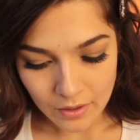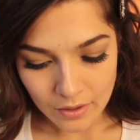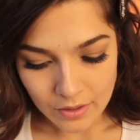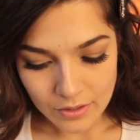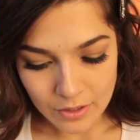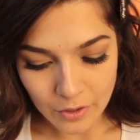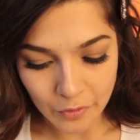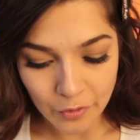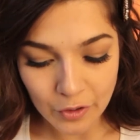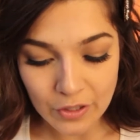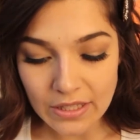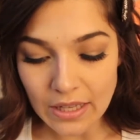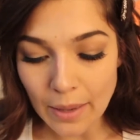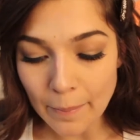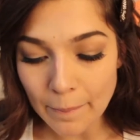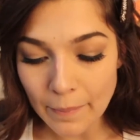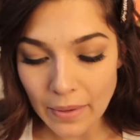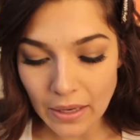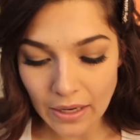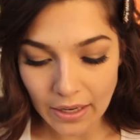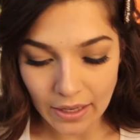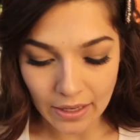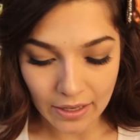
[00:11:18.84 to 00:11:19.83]
So for
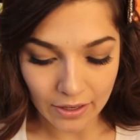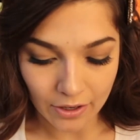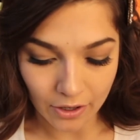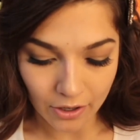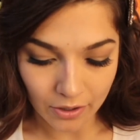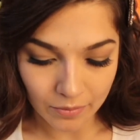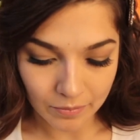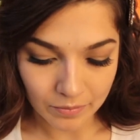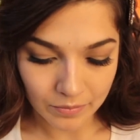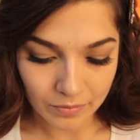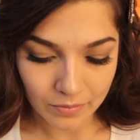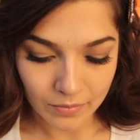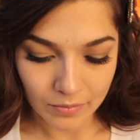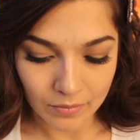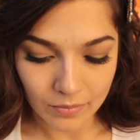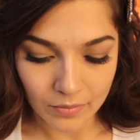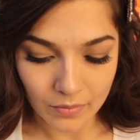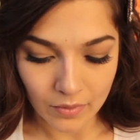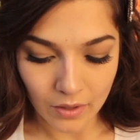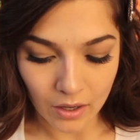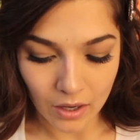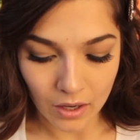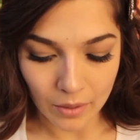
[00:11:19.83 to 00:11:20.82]
somebody here,
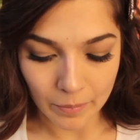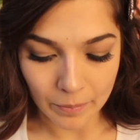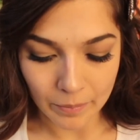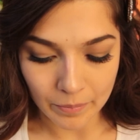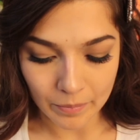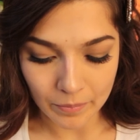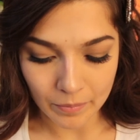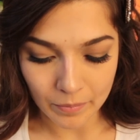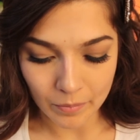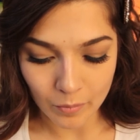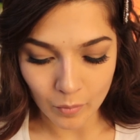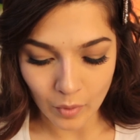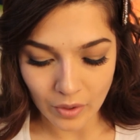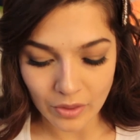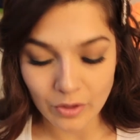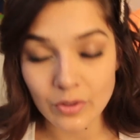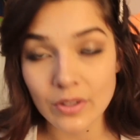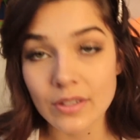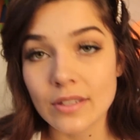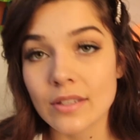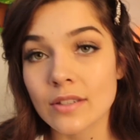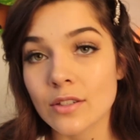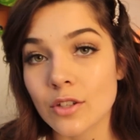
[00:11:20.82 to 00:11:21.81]
um, whether
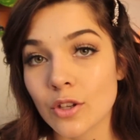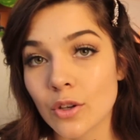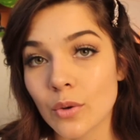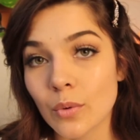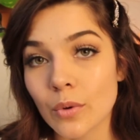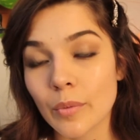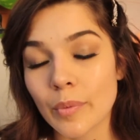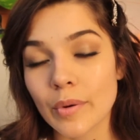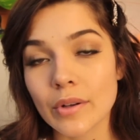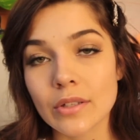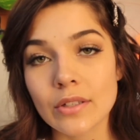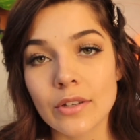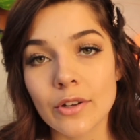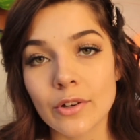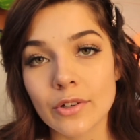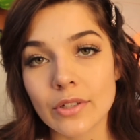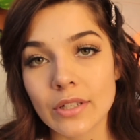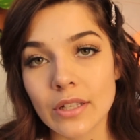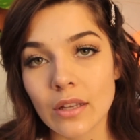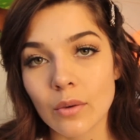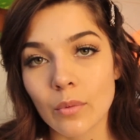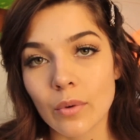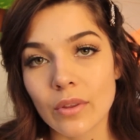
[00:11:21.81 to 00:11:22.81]
this is you or the person you're
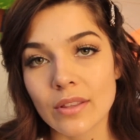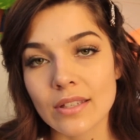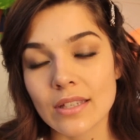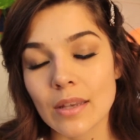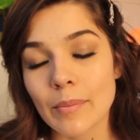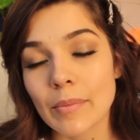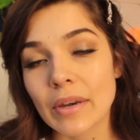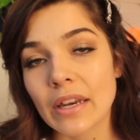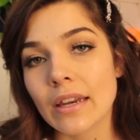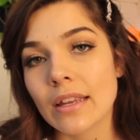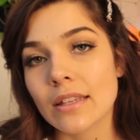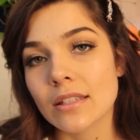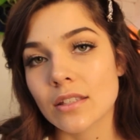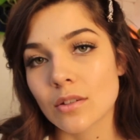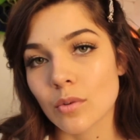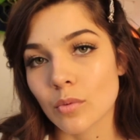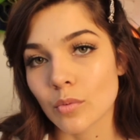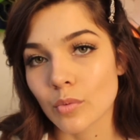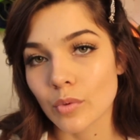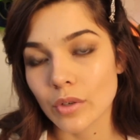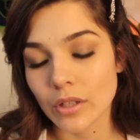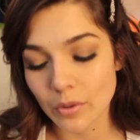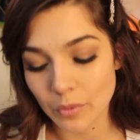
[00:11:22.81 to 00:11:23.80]
dealing with, somebody needs to
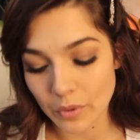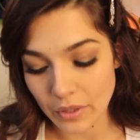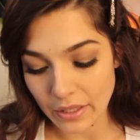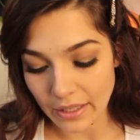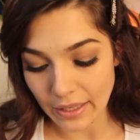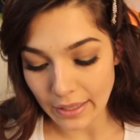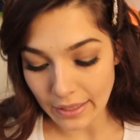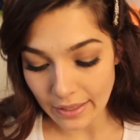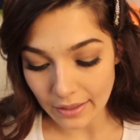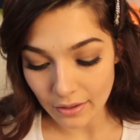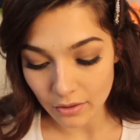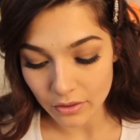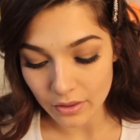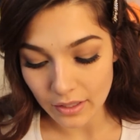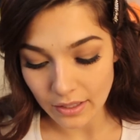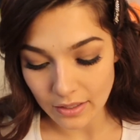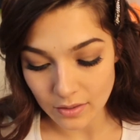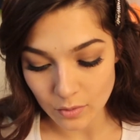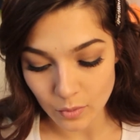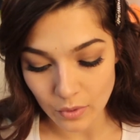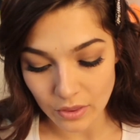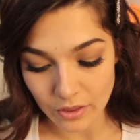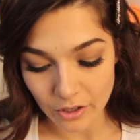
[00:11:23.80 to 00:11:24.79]
really, really heal
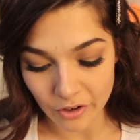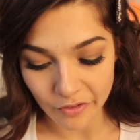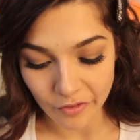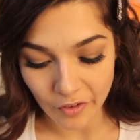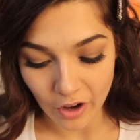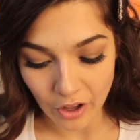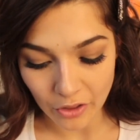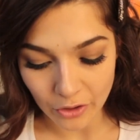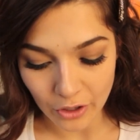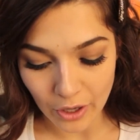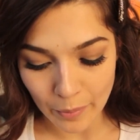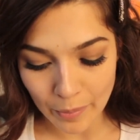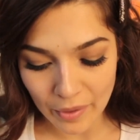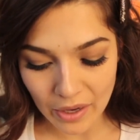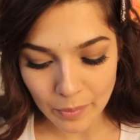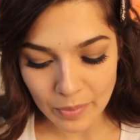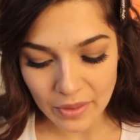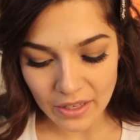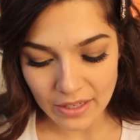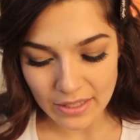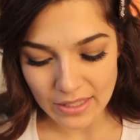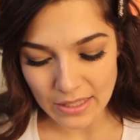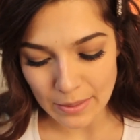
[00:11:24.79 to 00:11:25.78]
things with their father. I pick
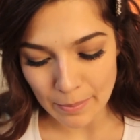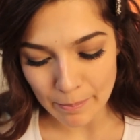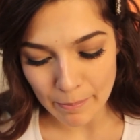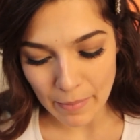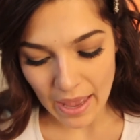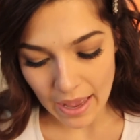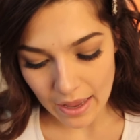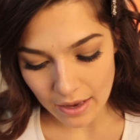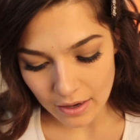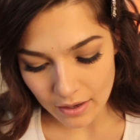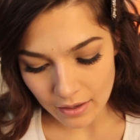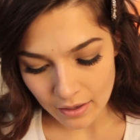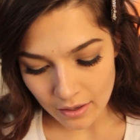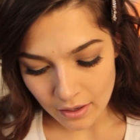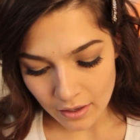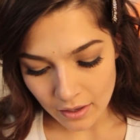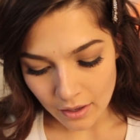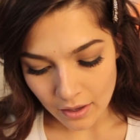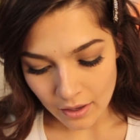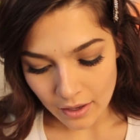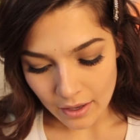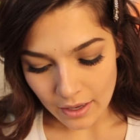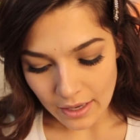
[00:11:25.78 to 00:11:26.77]
up that it's a man,
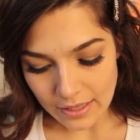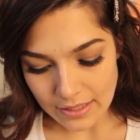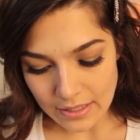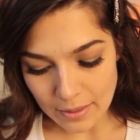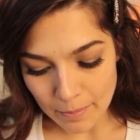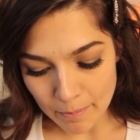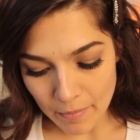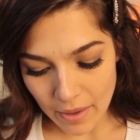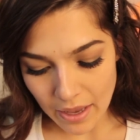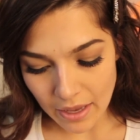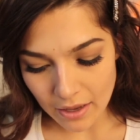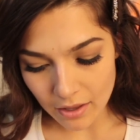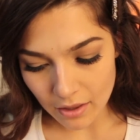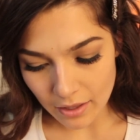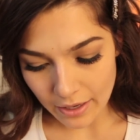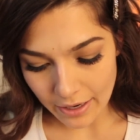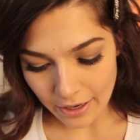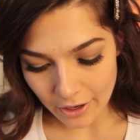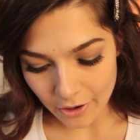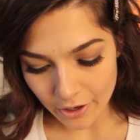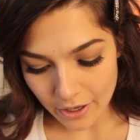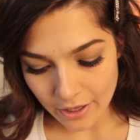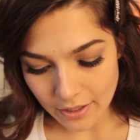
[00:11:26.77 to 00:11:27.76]
it's a male
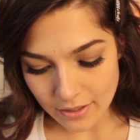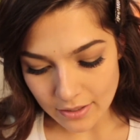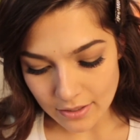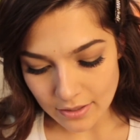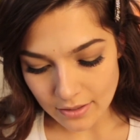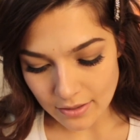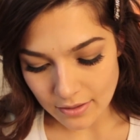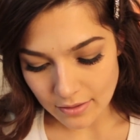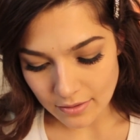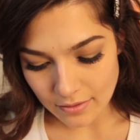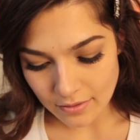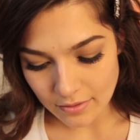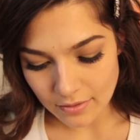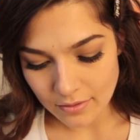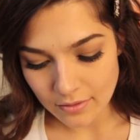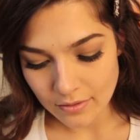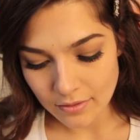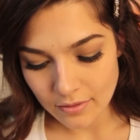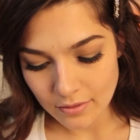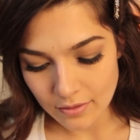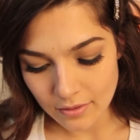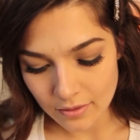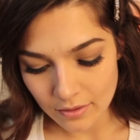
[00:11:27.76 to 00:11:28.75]
Aries
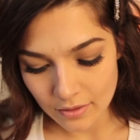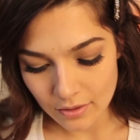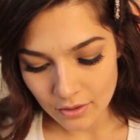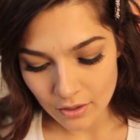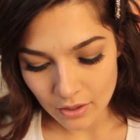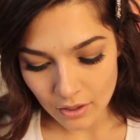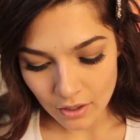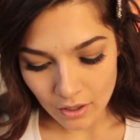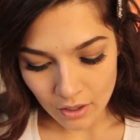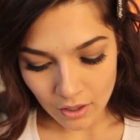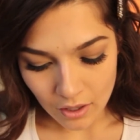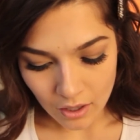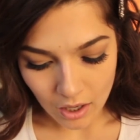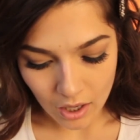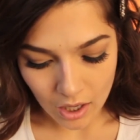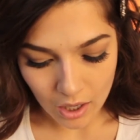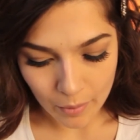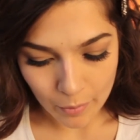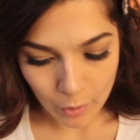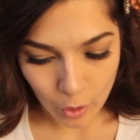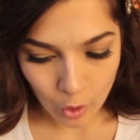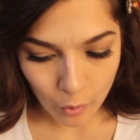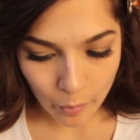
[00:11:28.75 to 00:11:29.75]

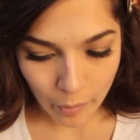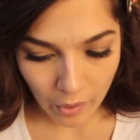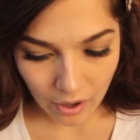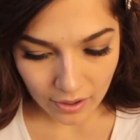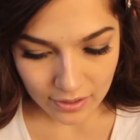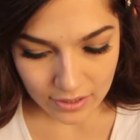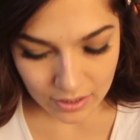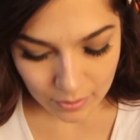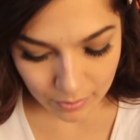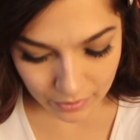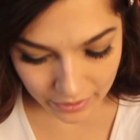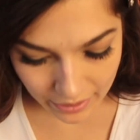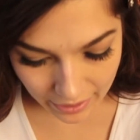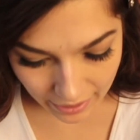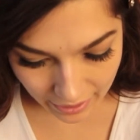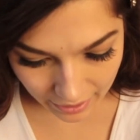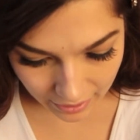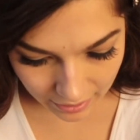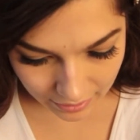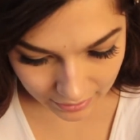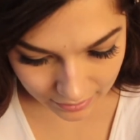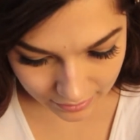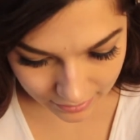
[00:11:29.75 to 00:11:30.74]
um, who possibly
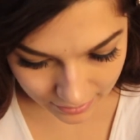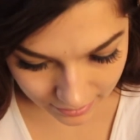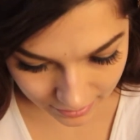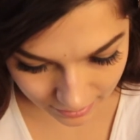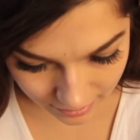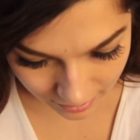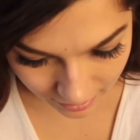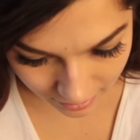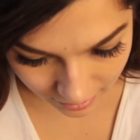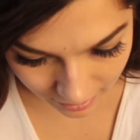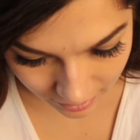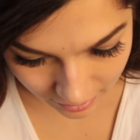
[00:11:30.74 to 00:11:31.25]
has